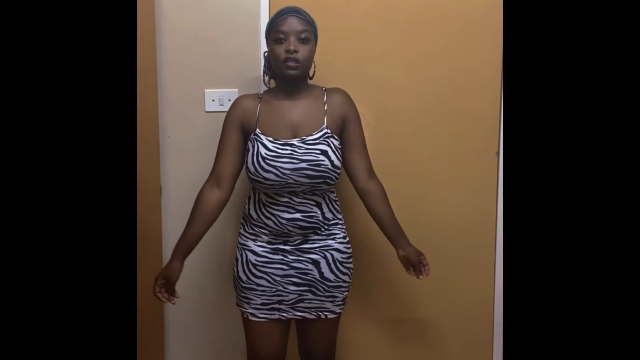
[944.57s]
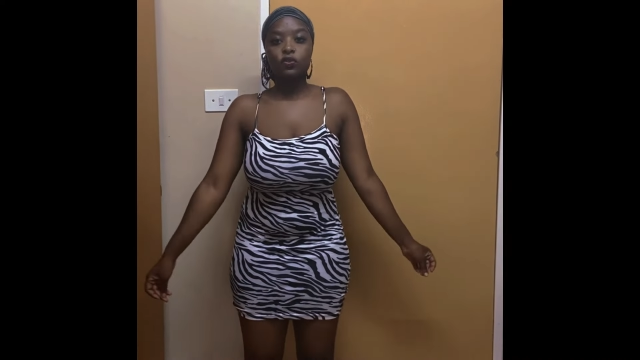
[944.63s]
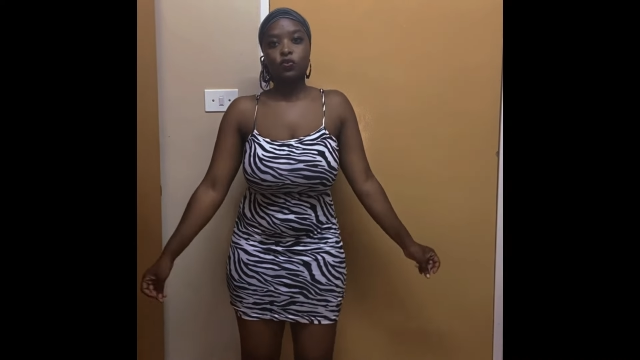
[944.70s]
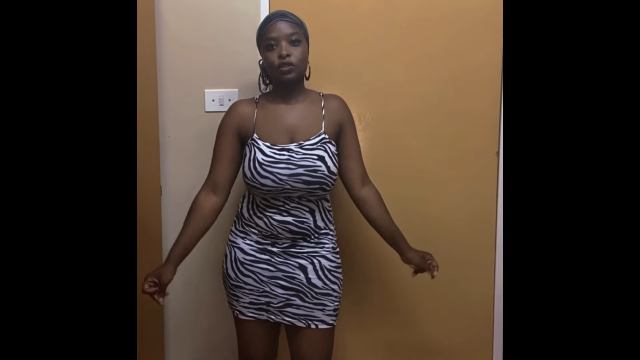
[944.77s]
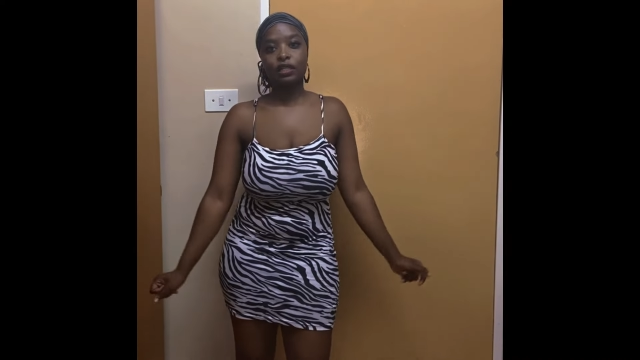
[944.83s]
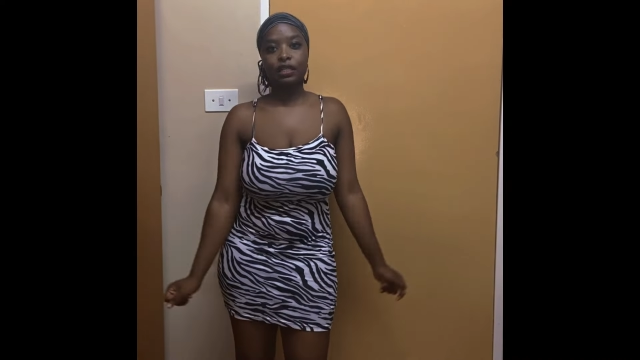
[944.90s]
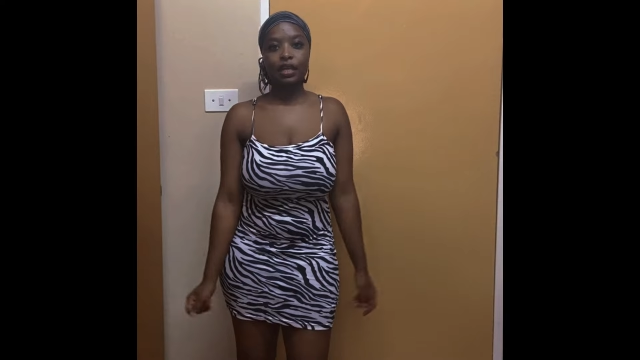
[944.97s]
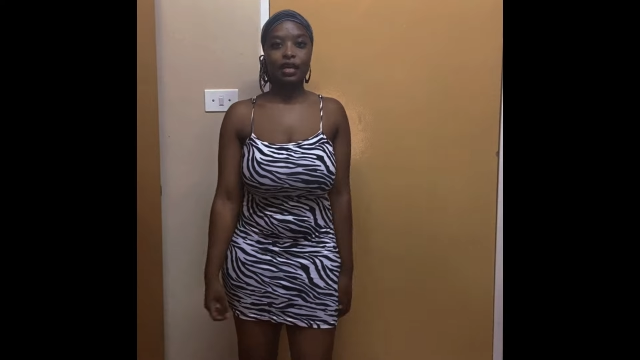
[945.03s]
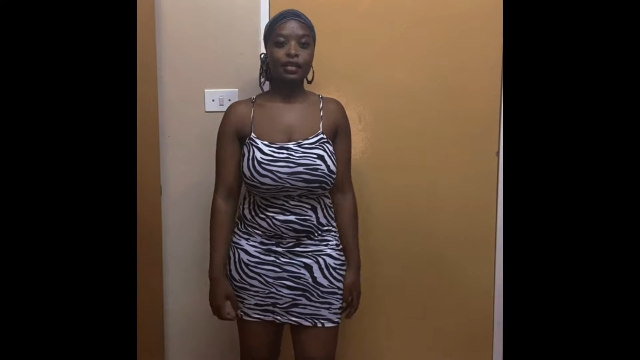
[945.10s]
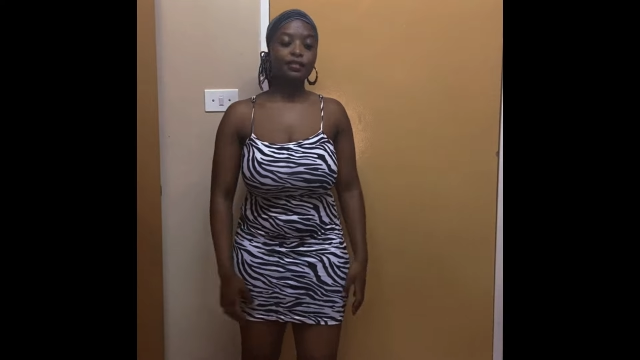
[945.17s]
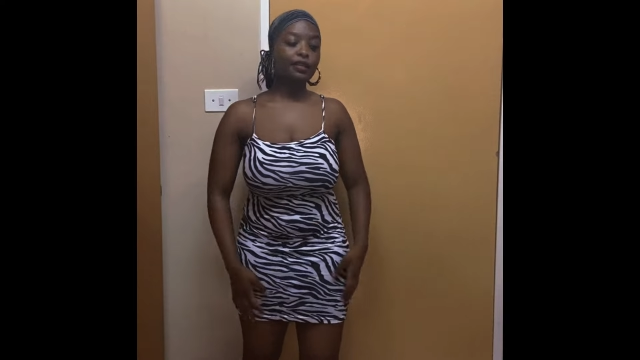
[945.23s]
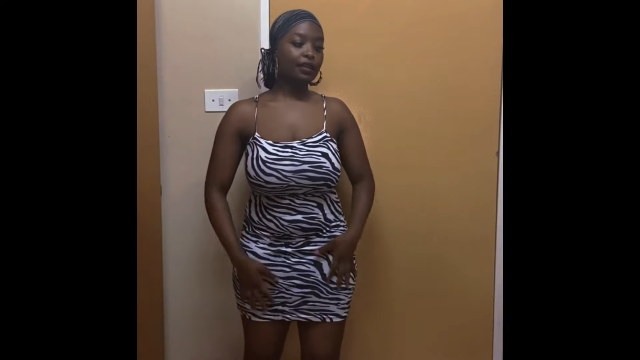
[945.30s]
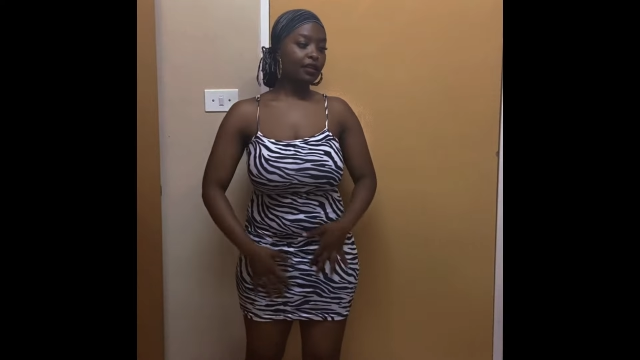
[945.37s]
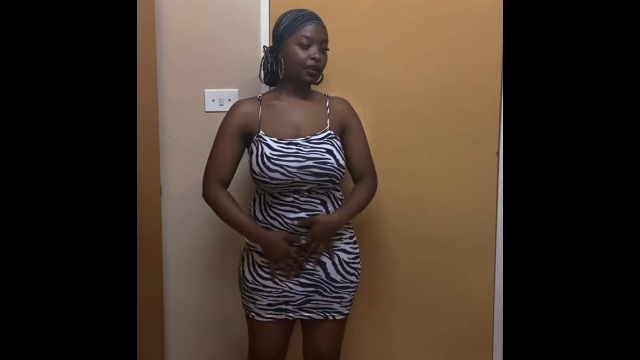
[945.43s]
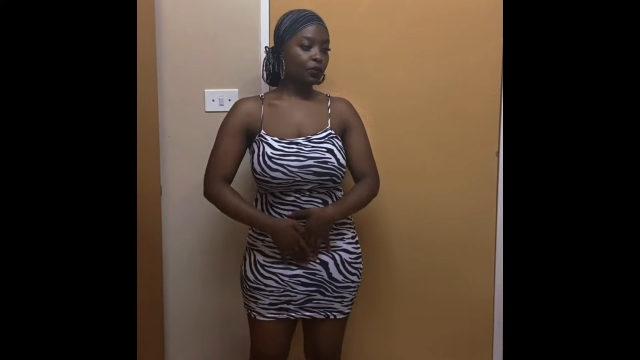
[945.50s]
it to class,
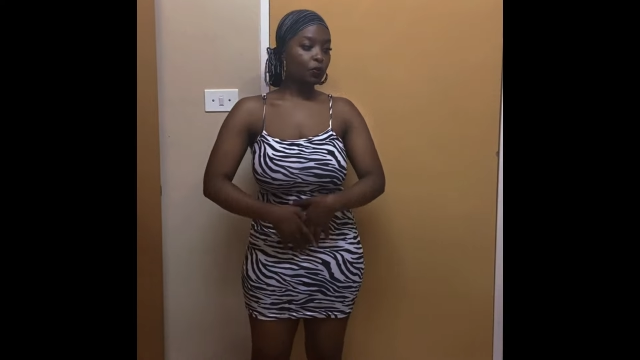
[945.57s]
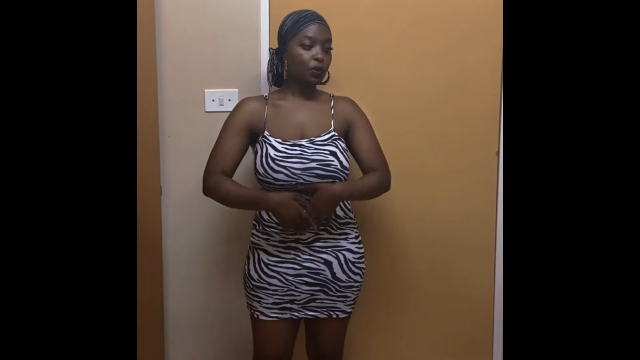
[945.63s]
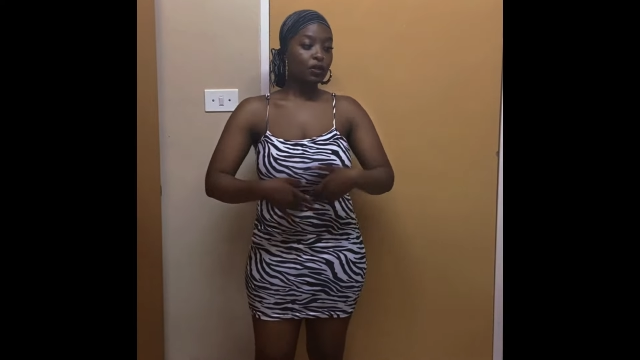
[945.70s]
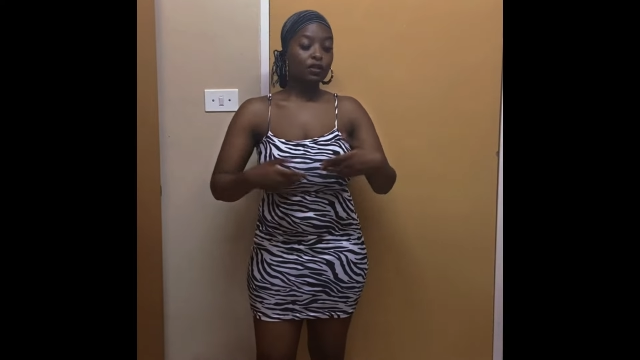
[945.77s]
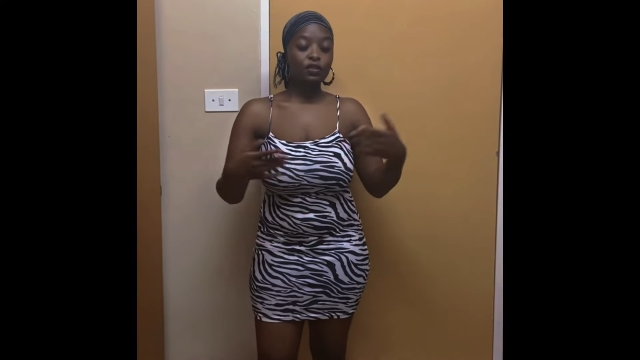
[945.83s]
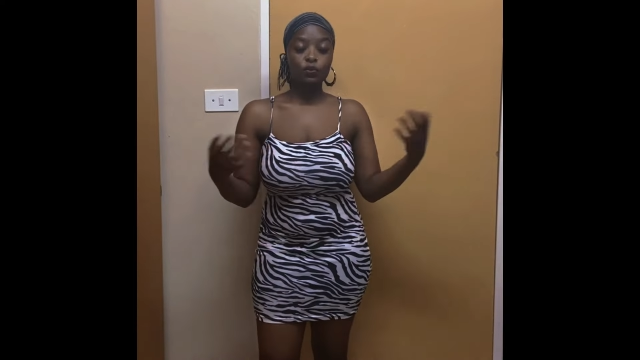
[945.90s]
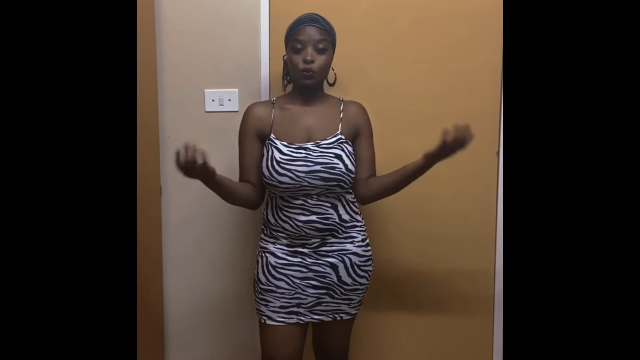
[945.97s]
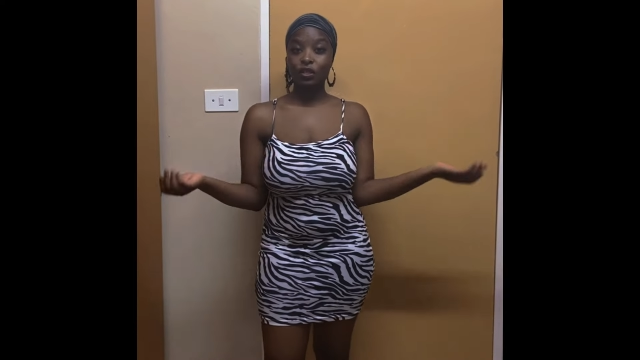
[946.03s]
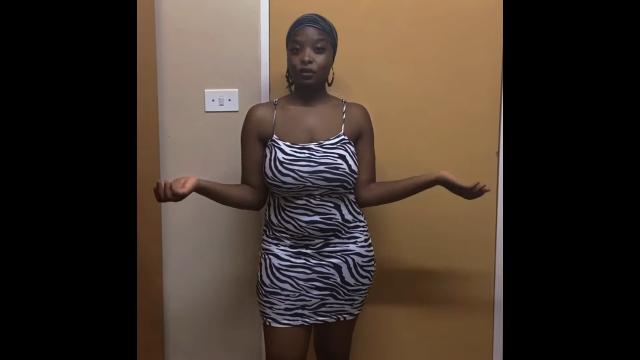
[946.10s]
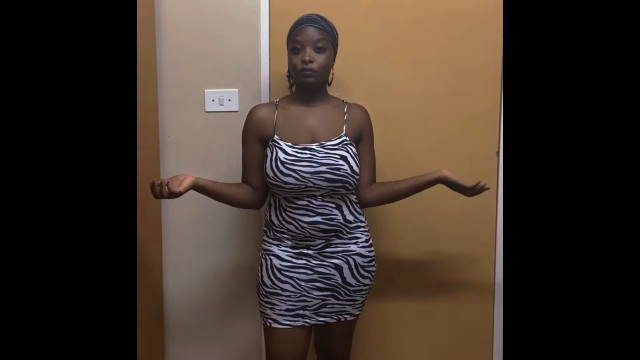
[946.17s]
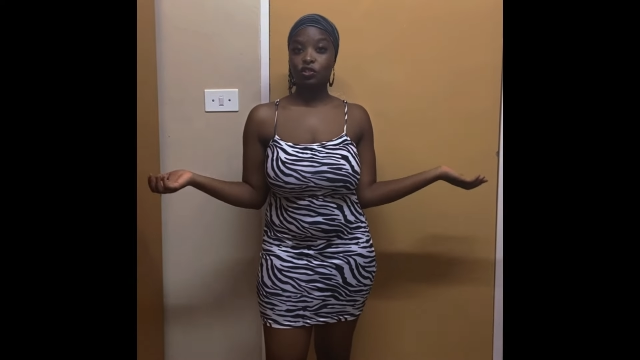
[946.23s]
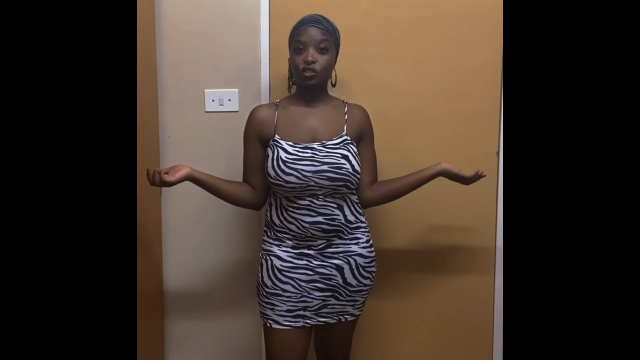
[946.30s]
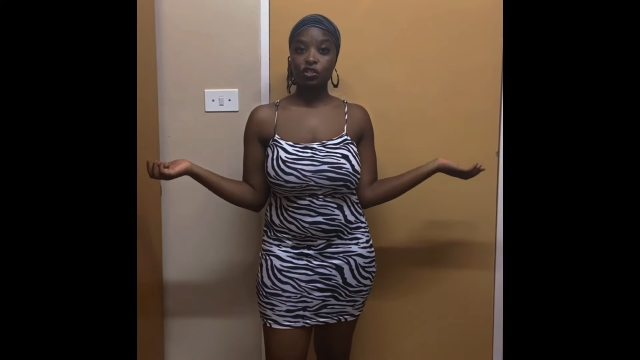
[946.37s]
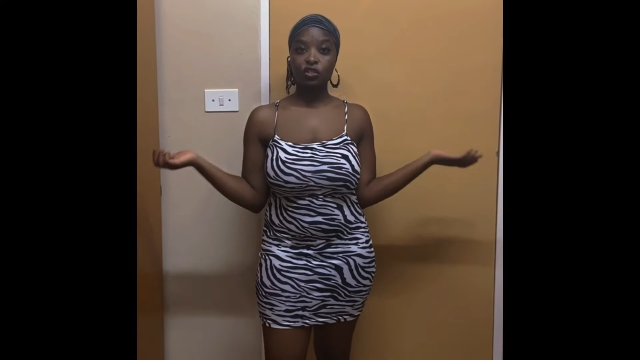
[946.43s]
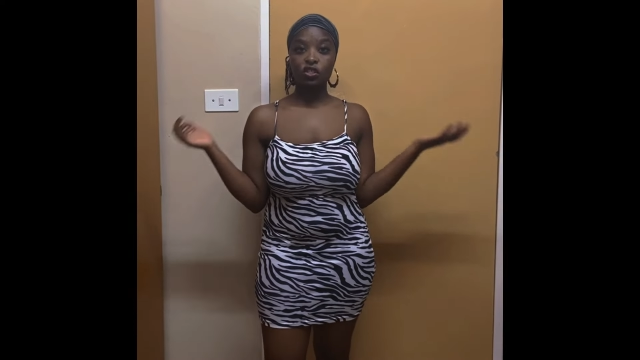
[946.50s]
I can wear it when I'm
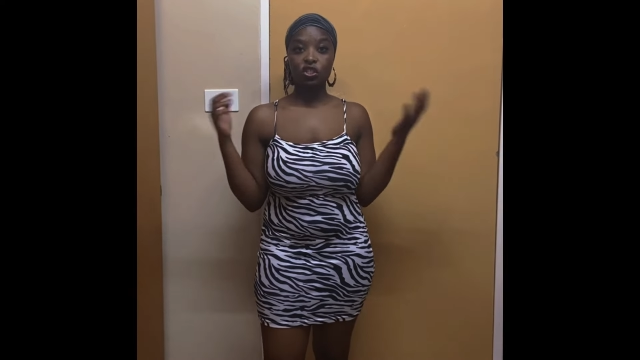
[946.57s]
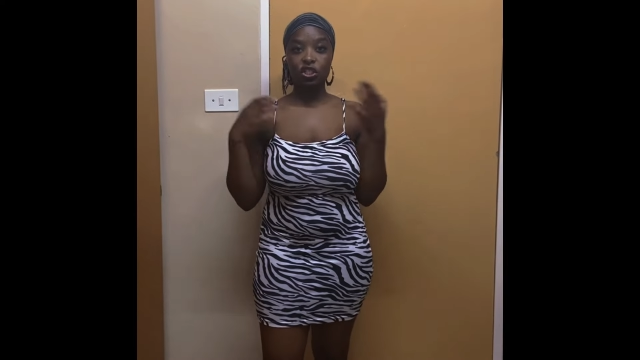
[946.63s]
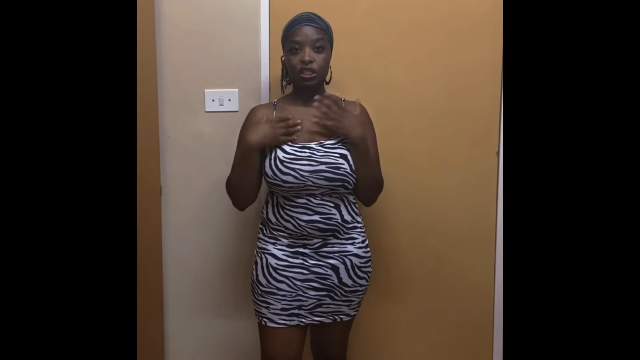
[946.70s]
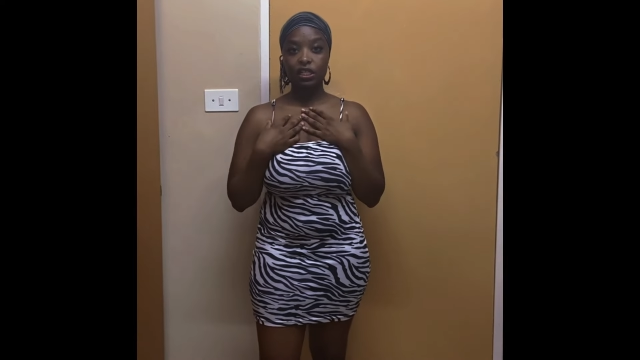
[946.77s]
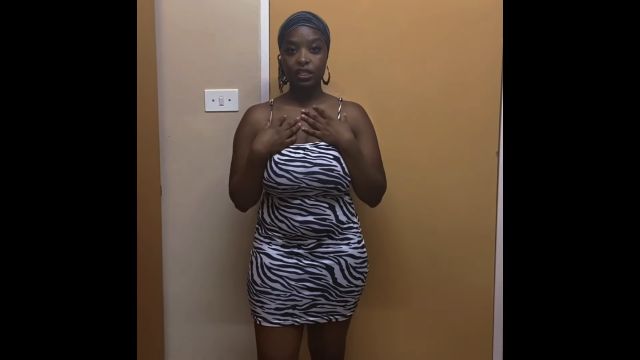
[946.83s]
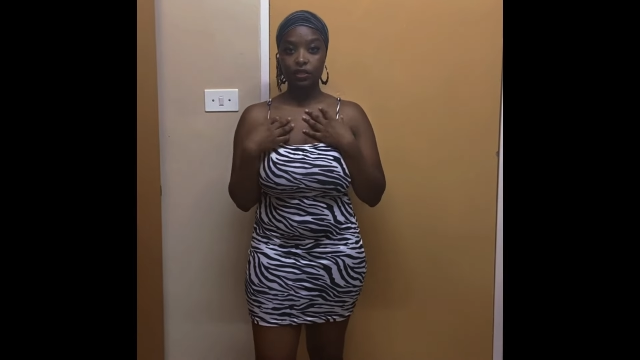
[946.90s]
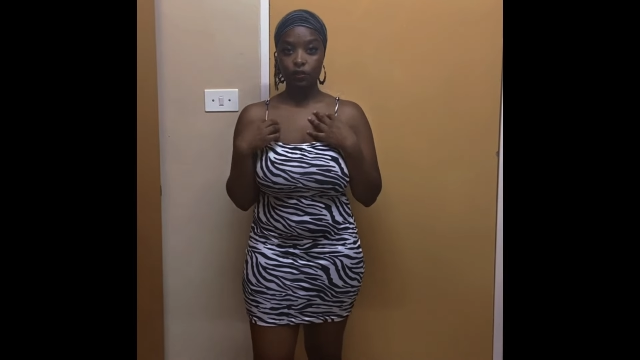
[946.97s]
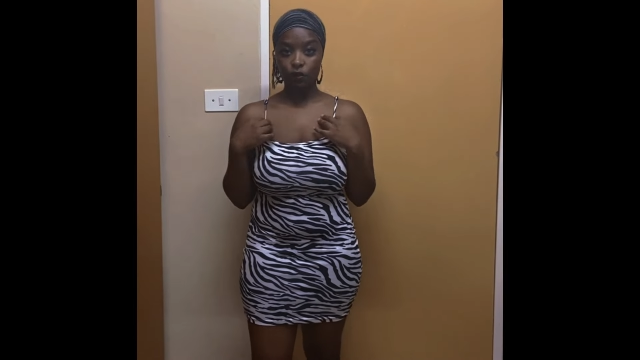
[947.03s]
just chilling,